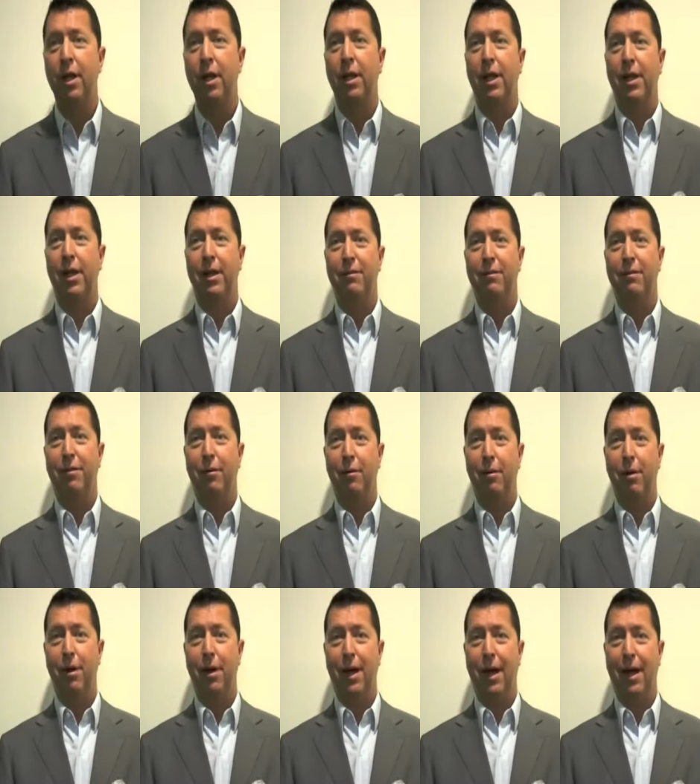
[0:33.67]
Li &
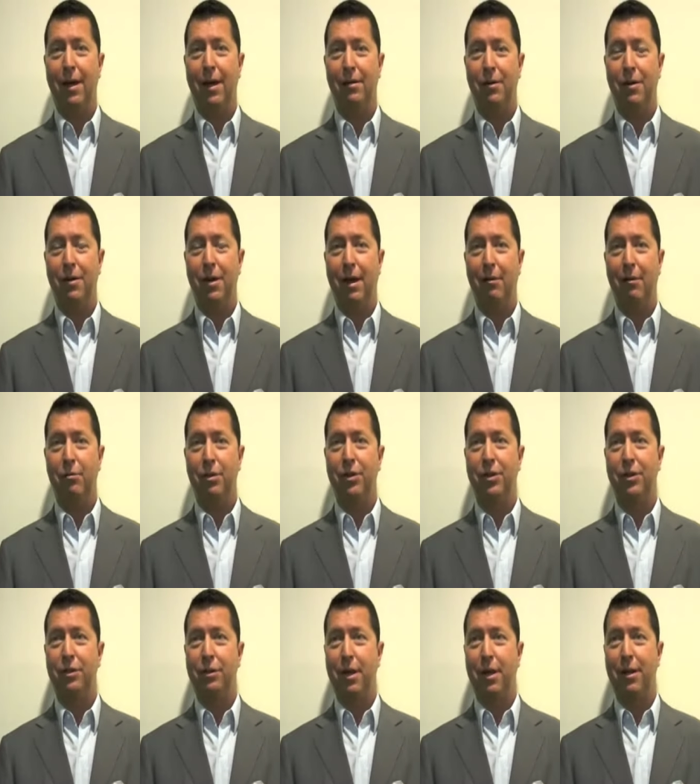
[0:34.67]
Fung and I was
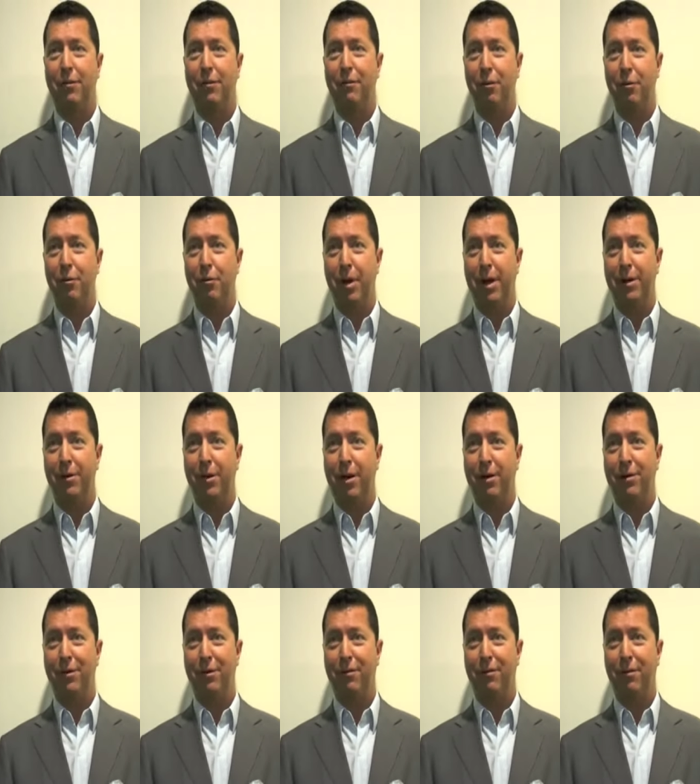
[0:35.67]
interviewed by
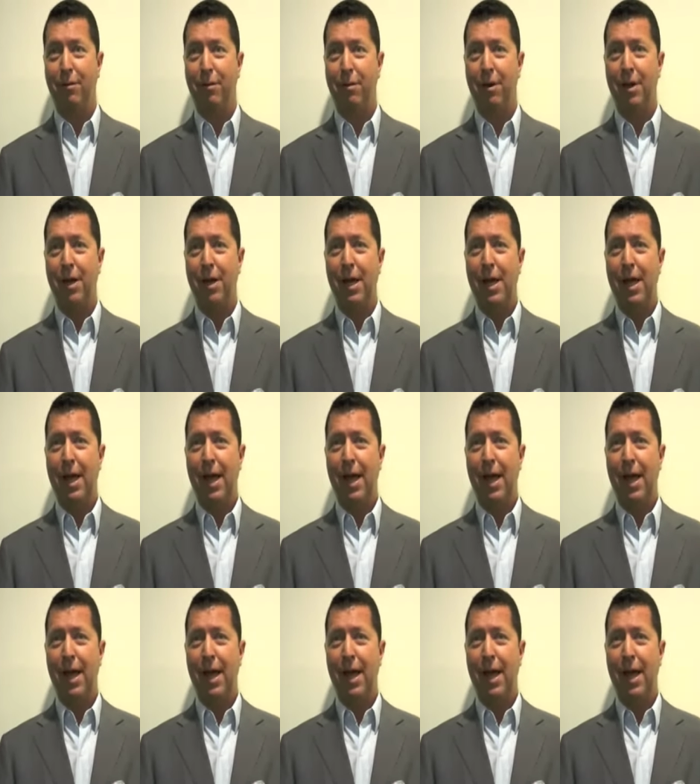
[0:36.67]
Dr. Fung.